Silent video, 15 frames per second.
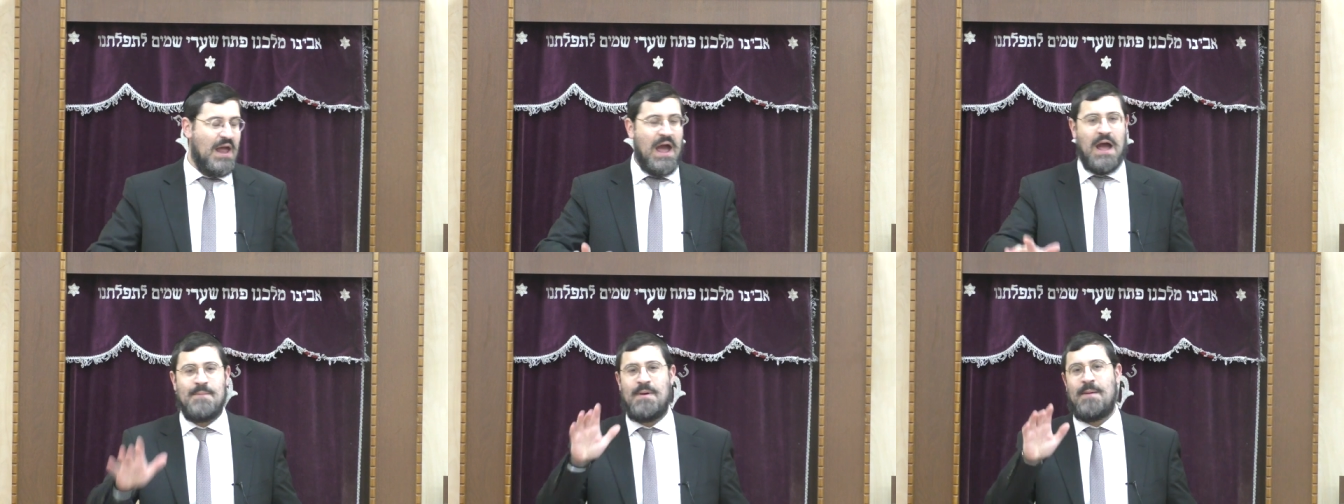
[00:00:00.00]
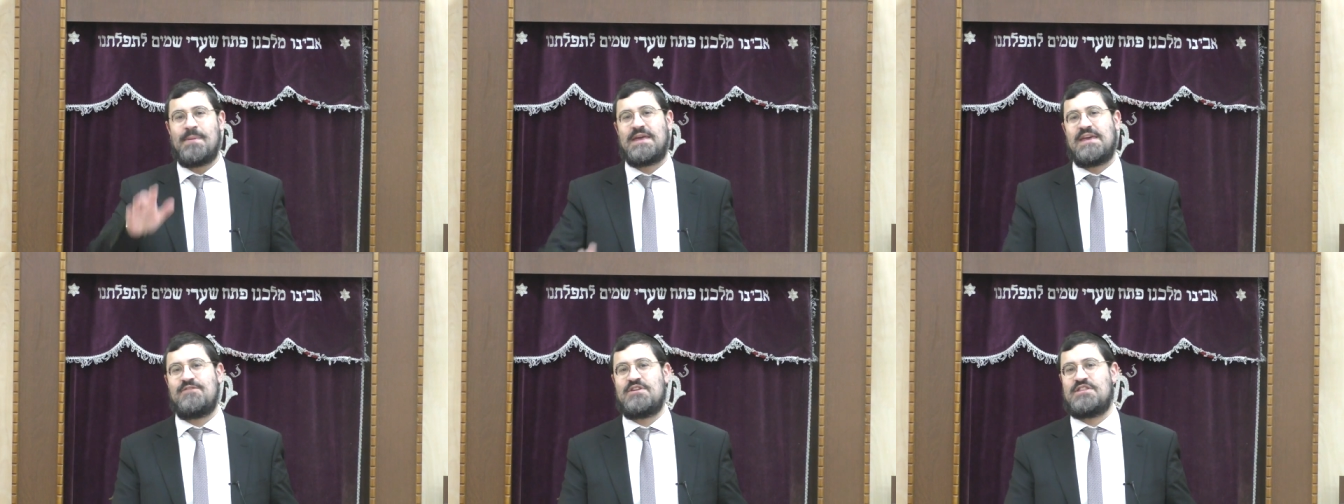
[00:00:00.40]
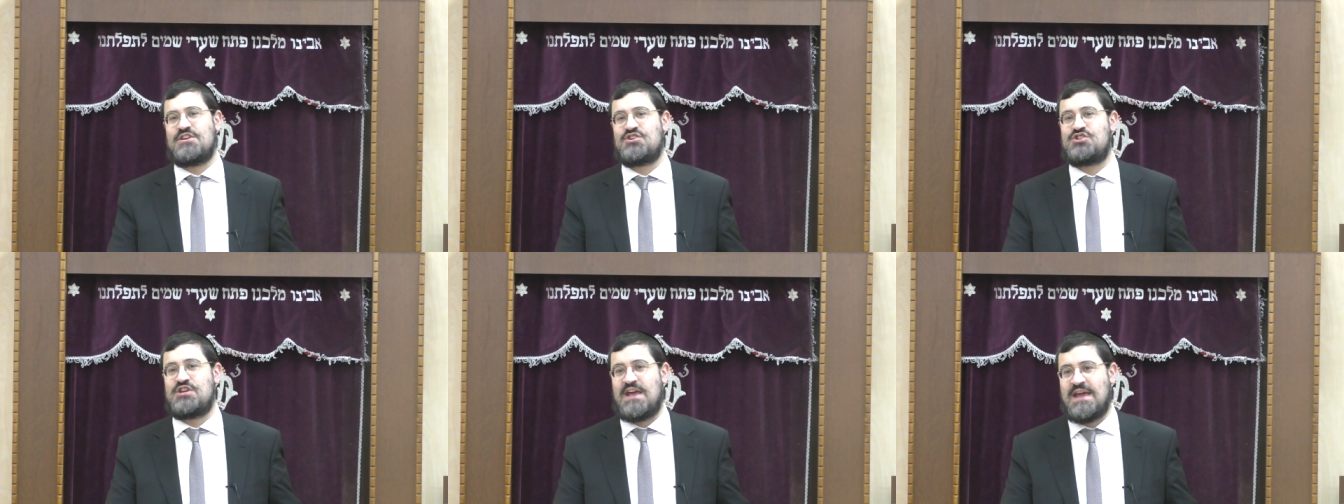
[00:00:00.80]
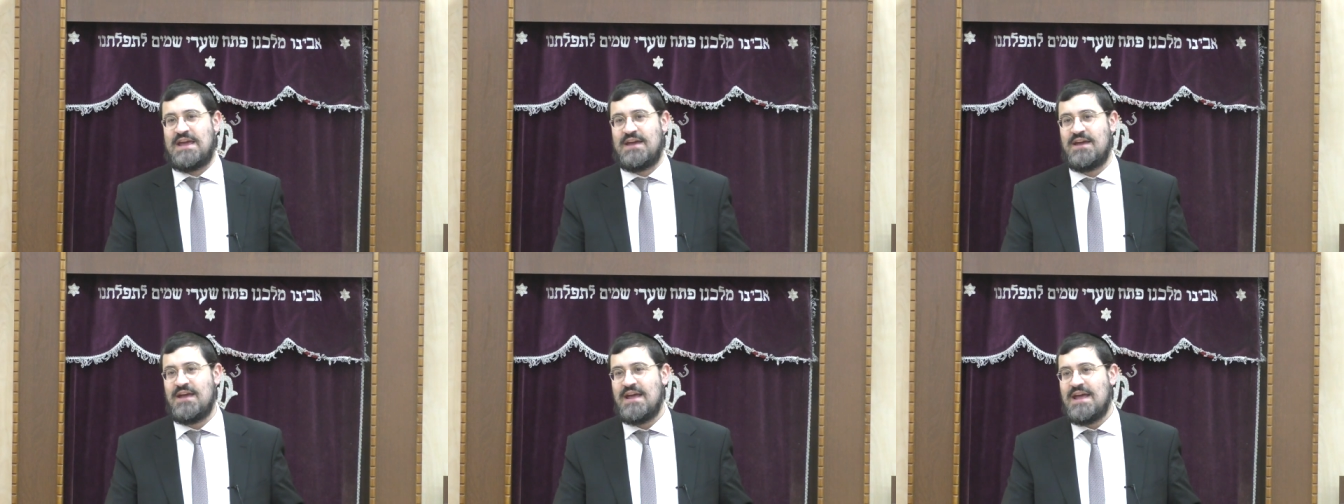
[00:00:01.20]
I remember giving this
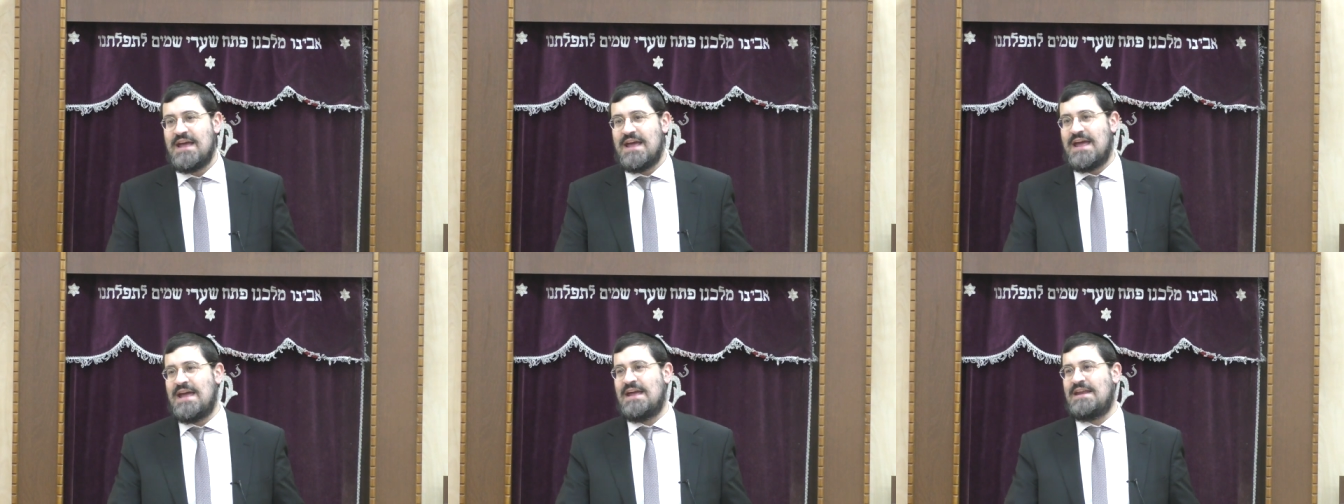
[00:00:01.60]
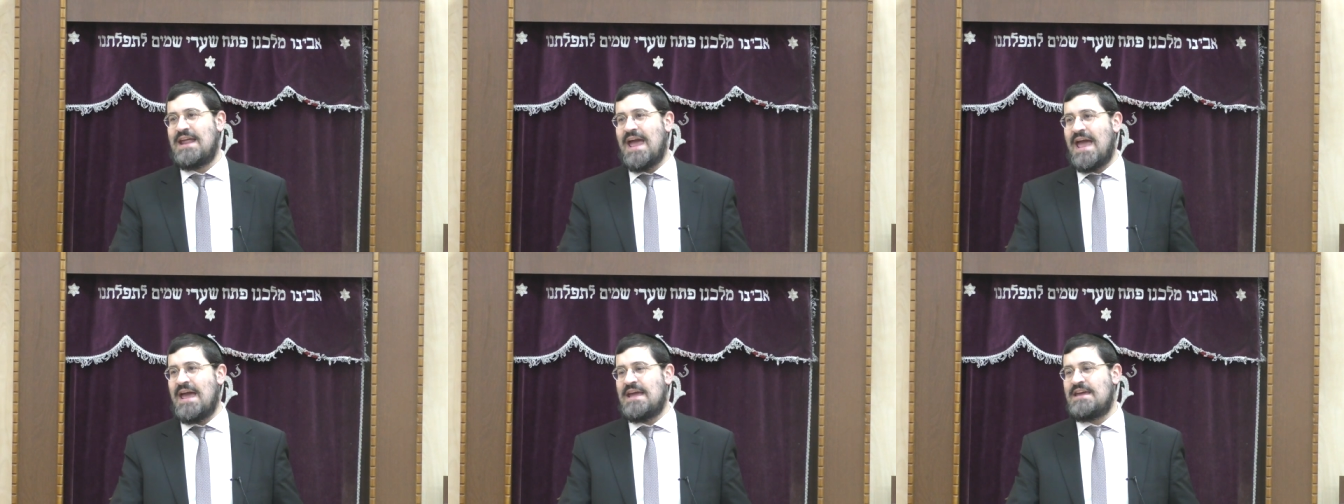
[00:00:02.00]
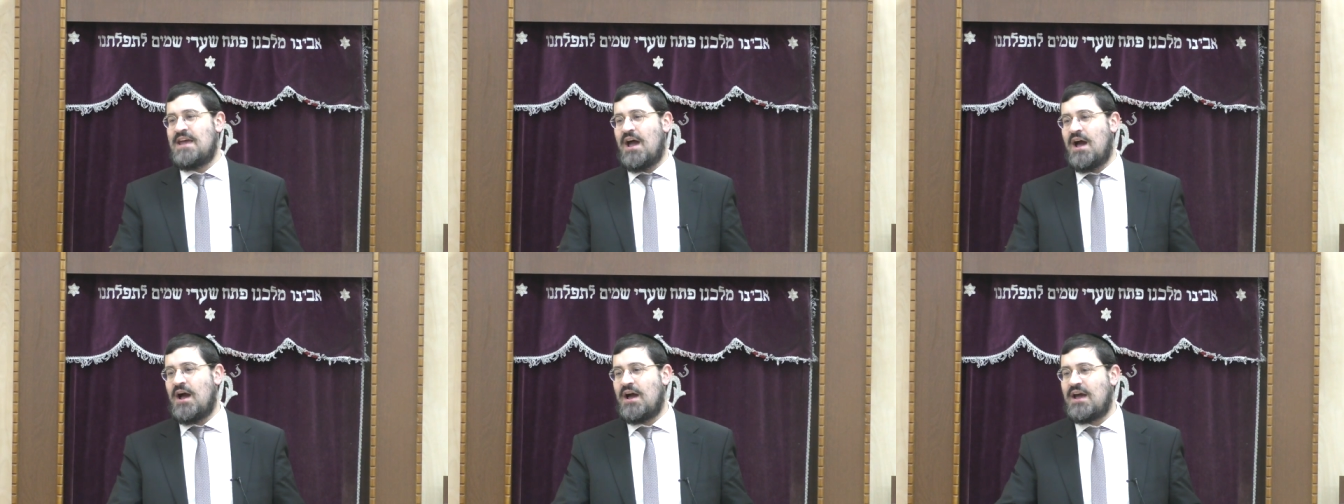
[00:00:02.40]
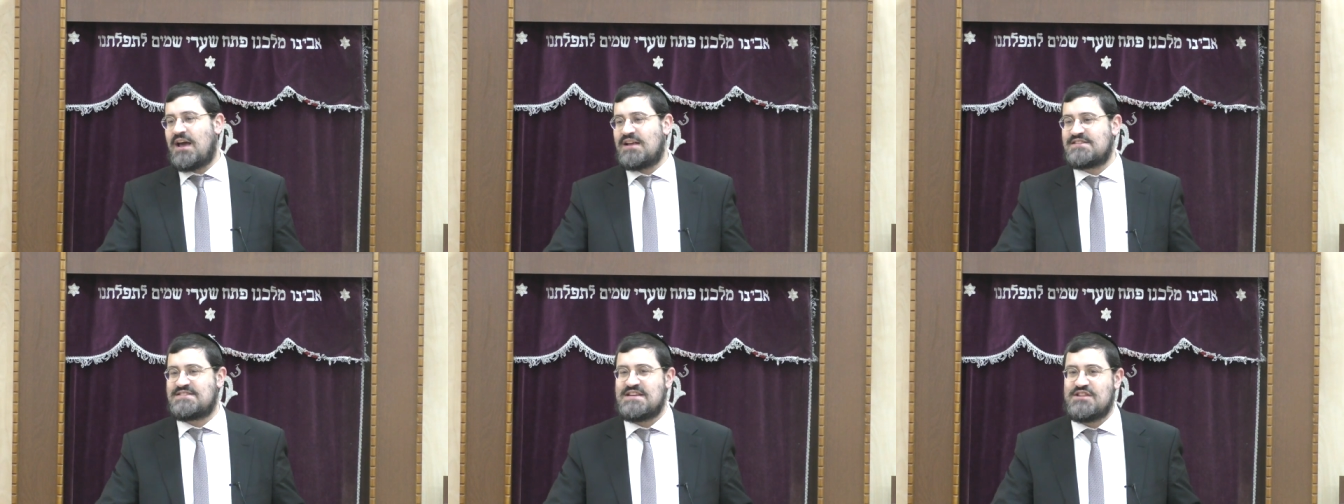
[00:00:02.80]
shay in a
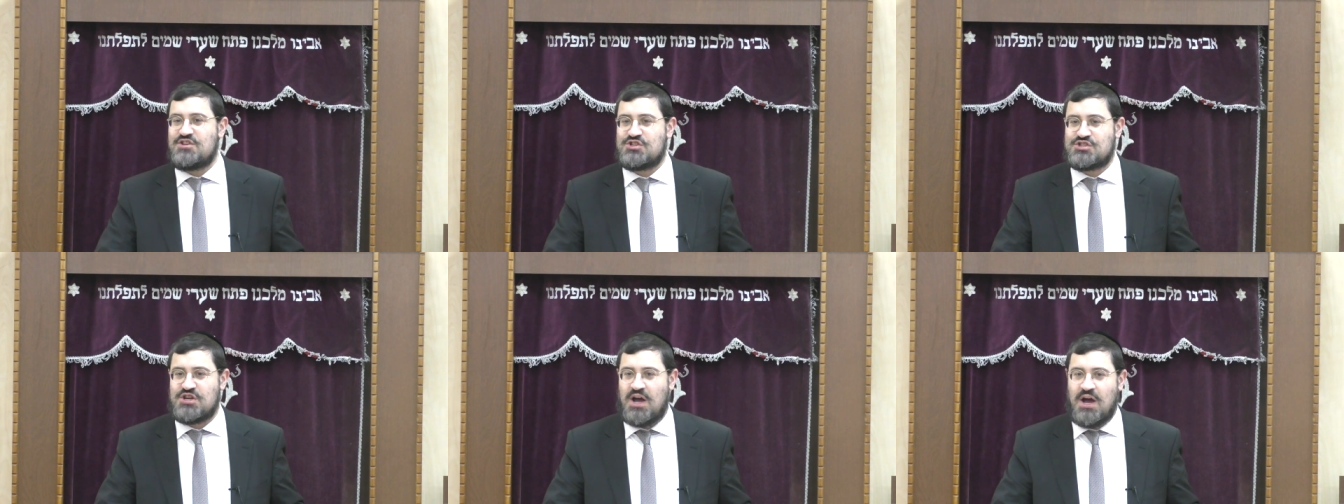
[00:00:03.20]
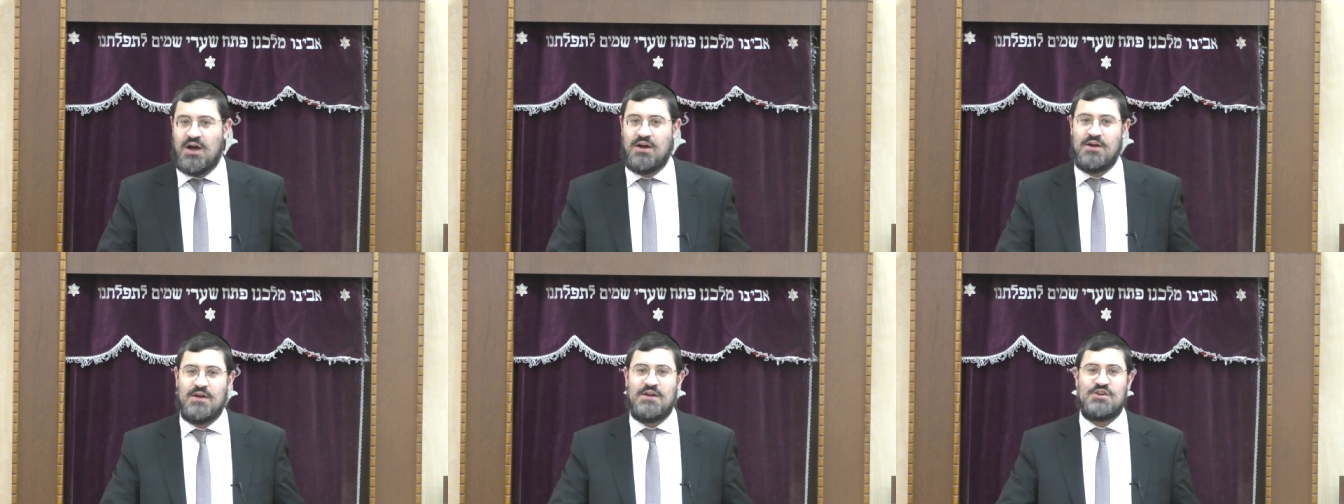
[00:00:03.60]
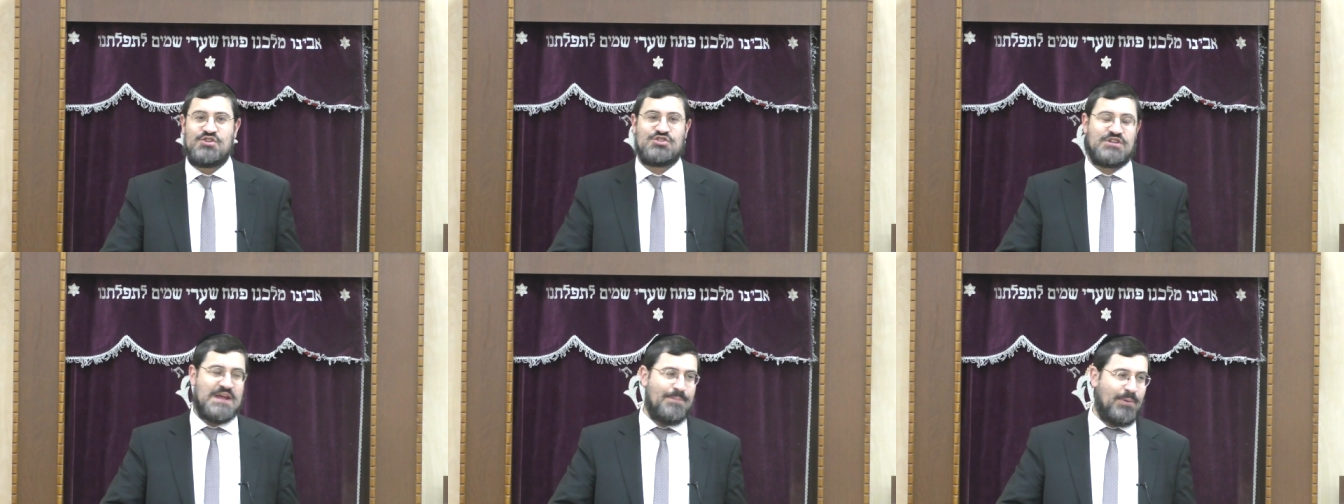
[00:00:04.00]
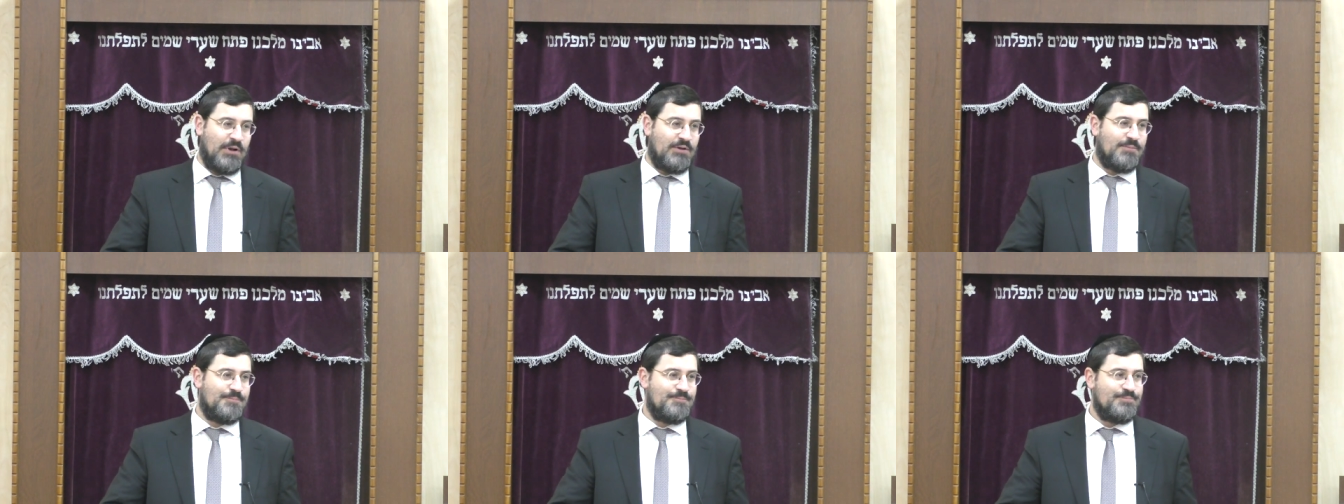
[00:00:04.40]
Chassidisha
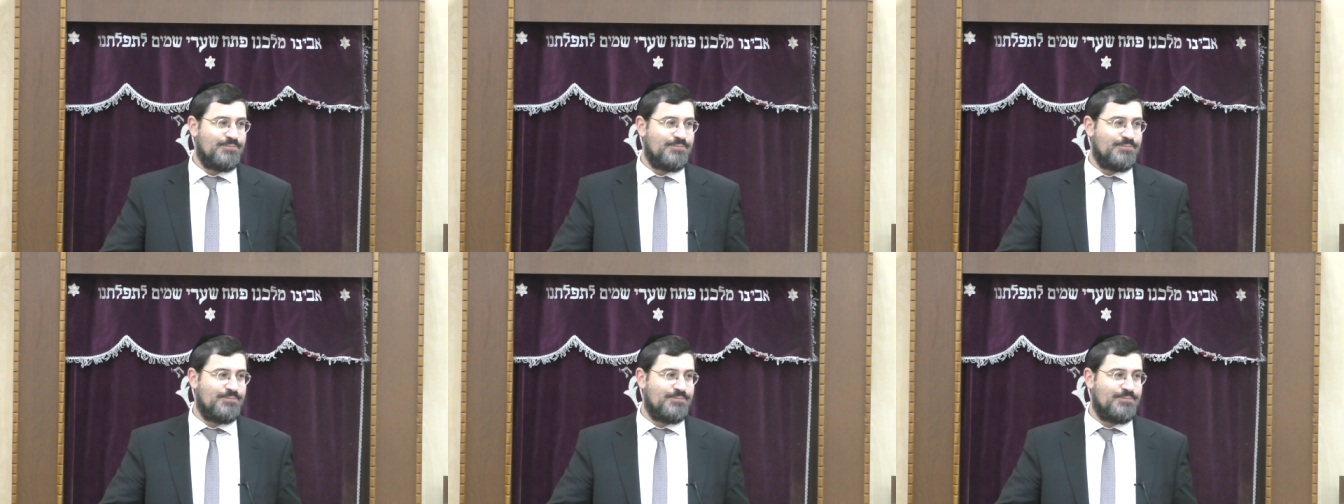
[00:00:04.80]
shtibel,